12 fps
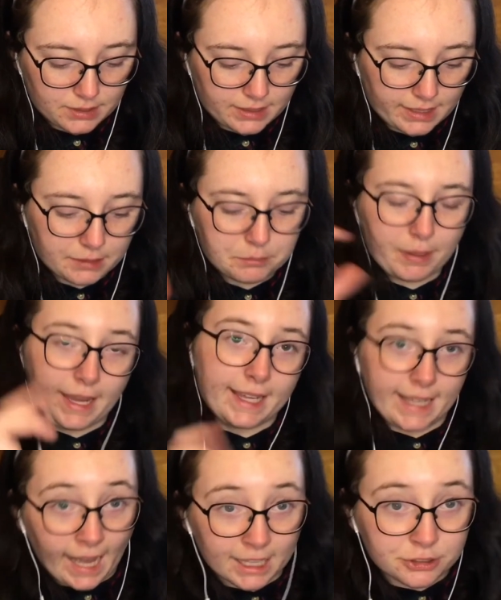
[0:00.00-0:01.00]
main
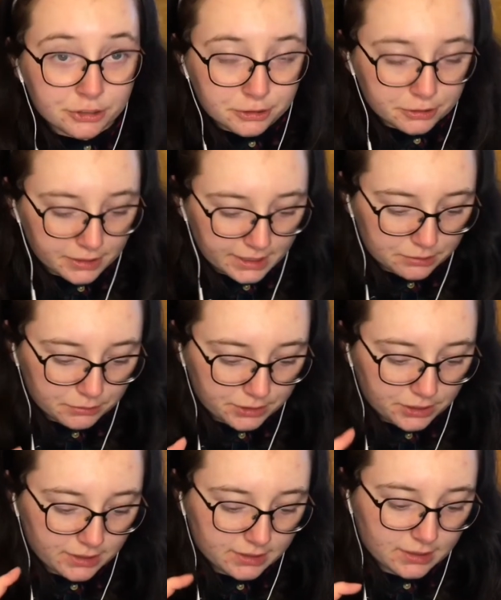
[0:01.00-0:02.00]
categories, which
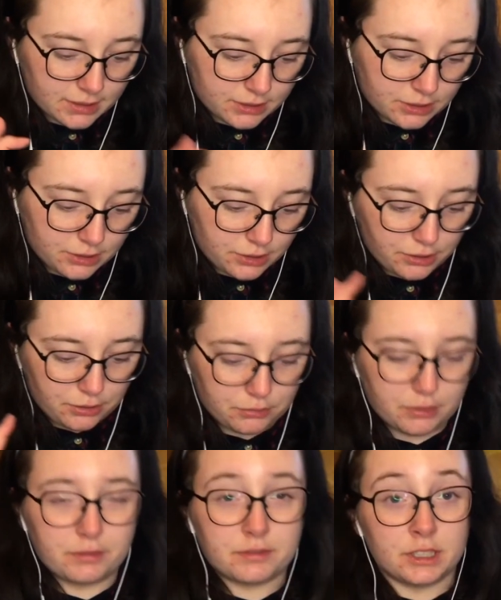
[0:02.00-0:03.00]
is to do
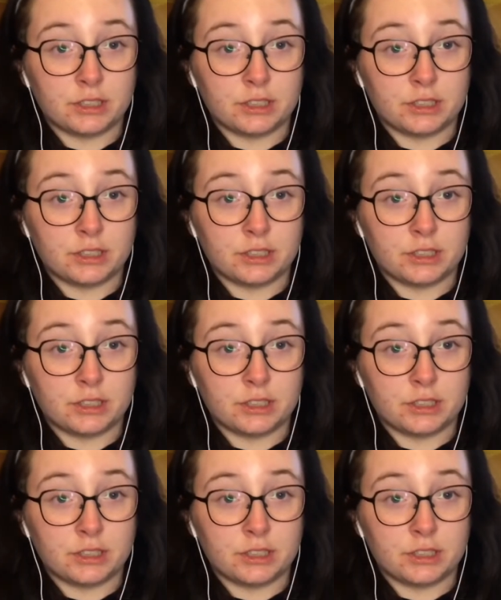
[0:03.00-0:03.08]
with